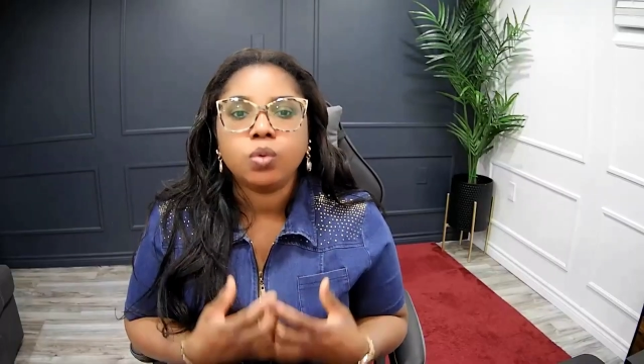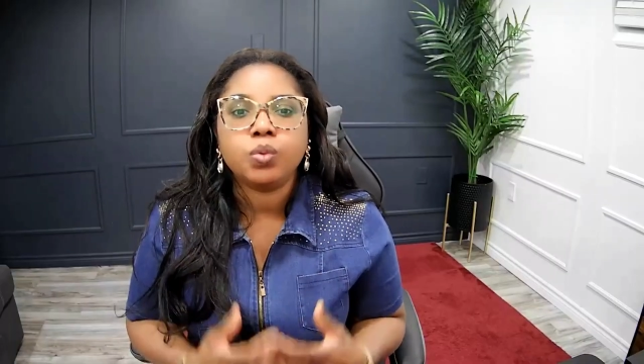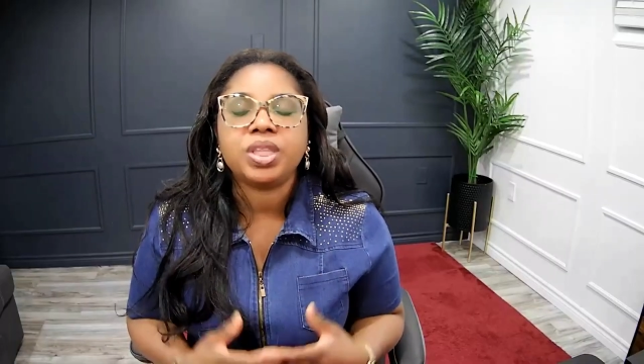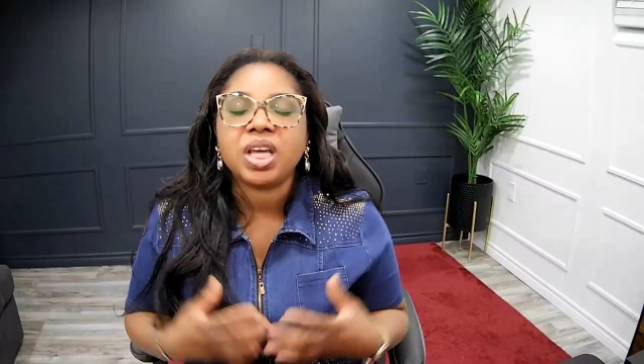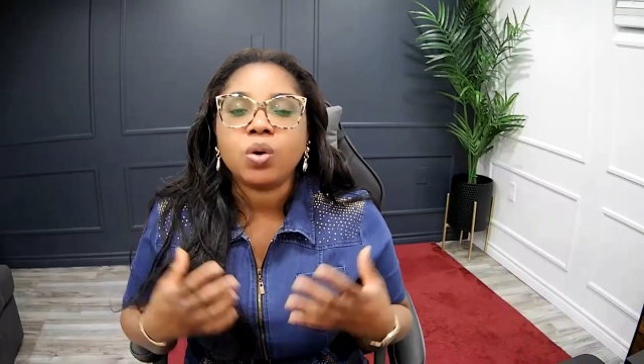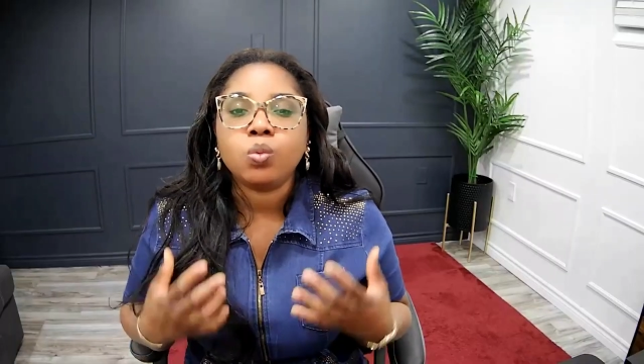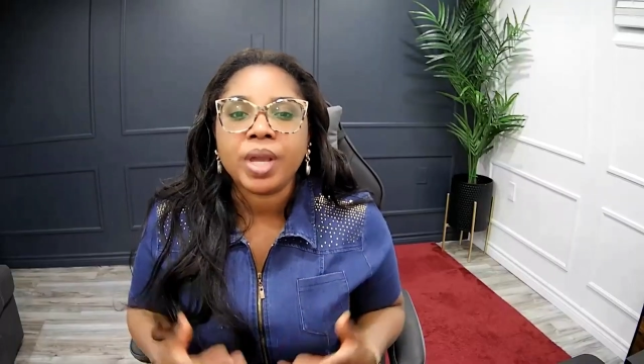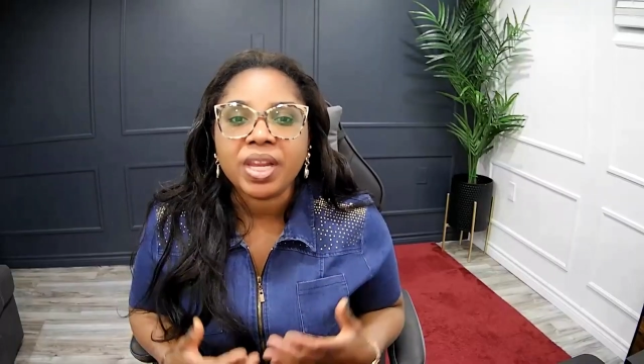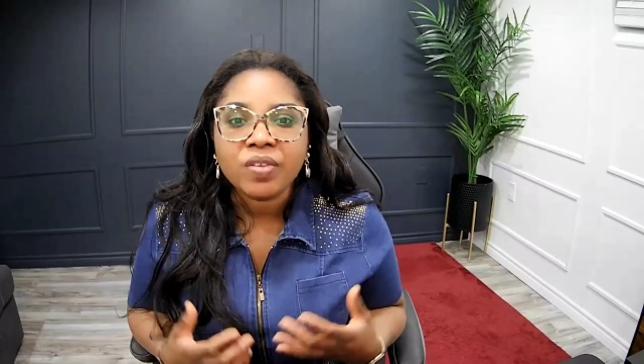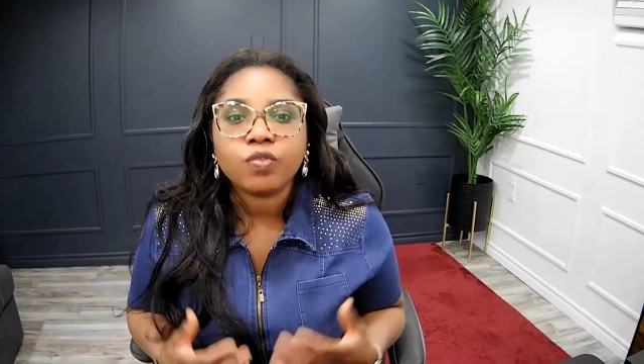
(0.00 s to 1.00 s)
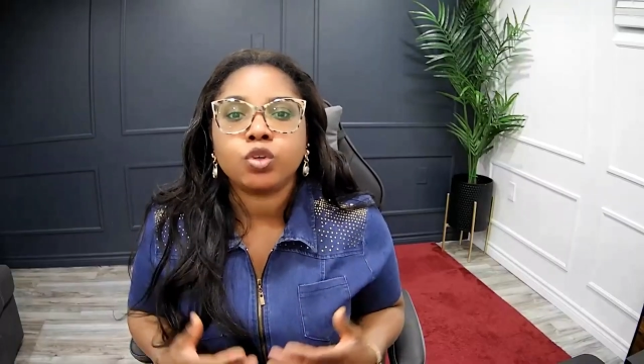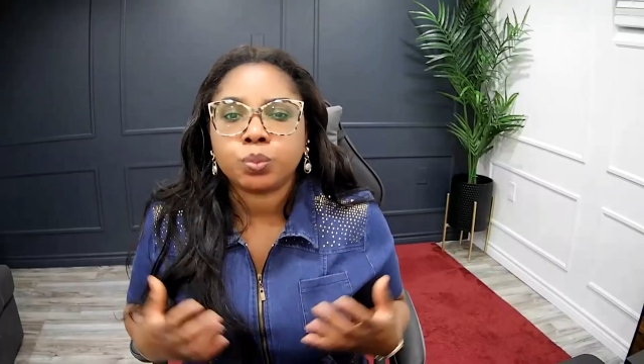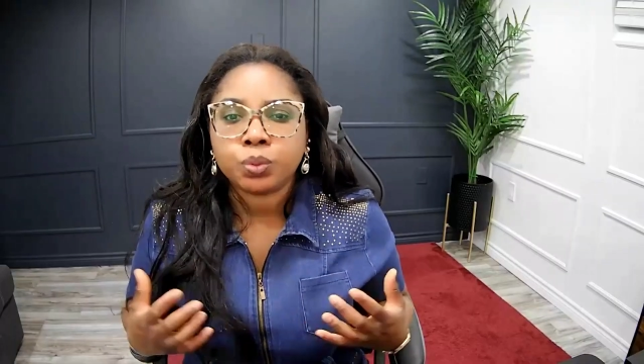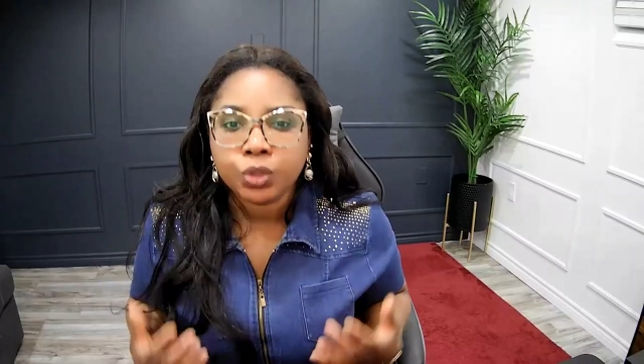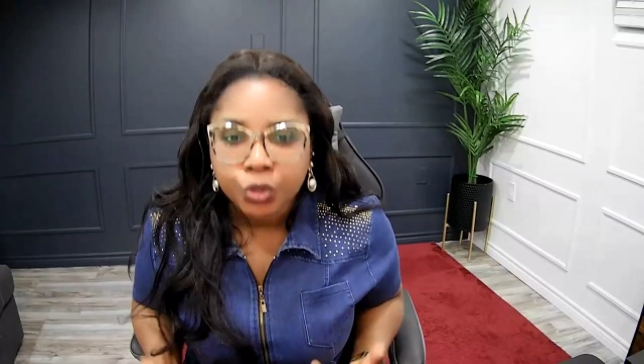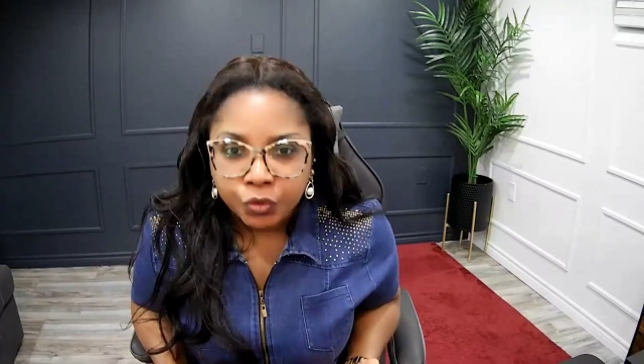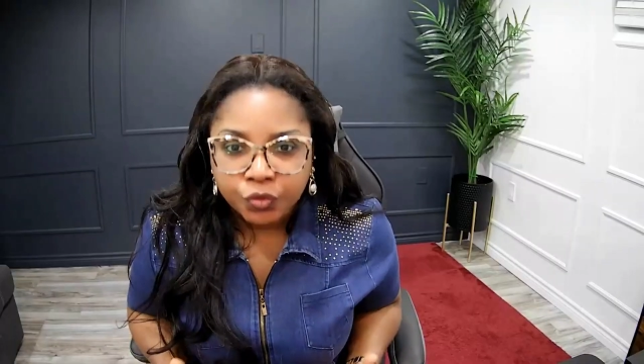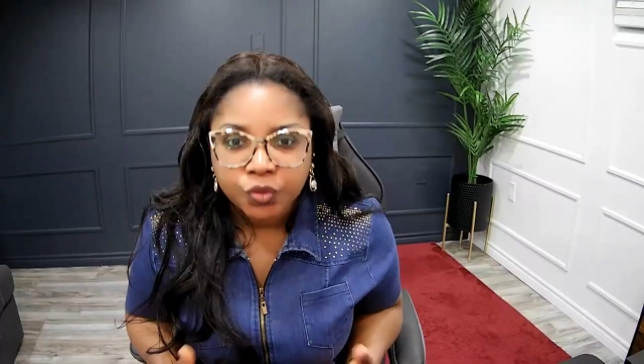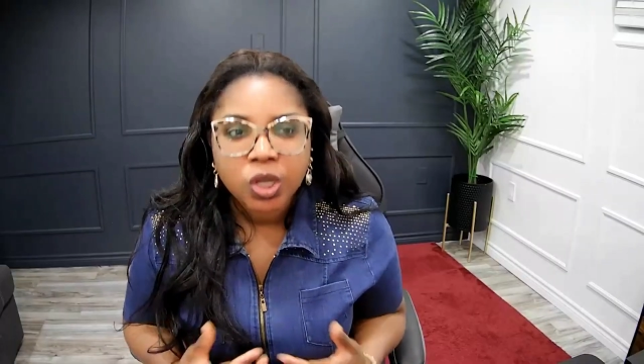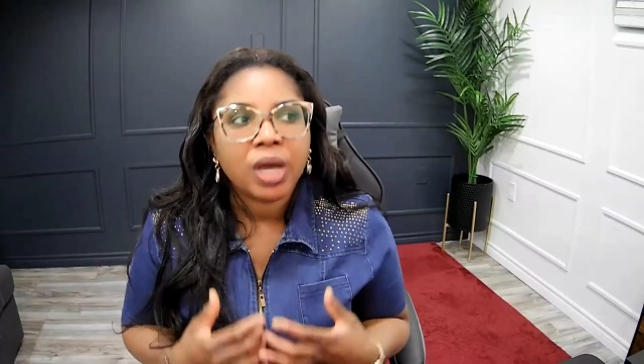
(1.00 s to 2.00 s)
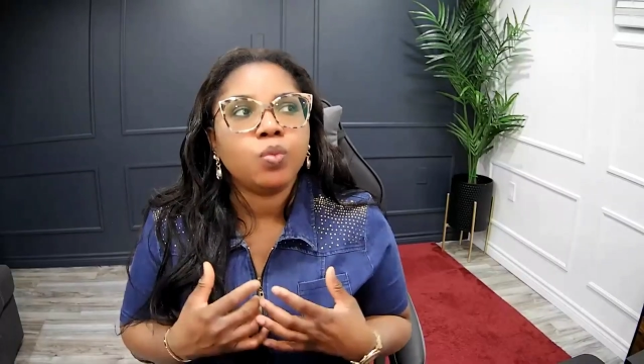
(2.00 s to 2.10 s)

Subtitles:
without waiting for proof,